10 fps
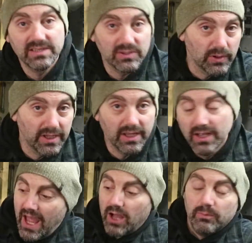to sort of
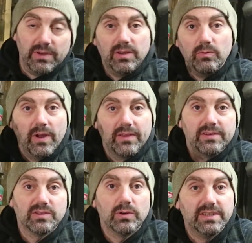help me
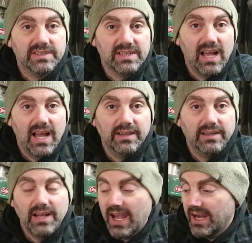with sort of design
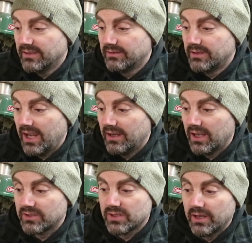and height and
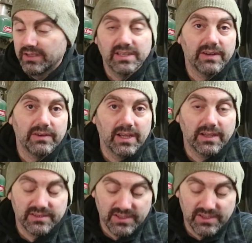electronics and everything.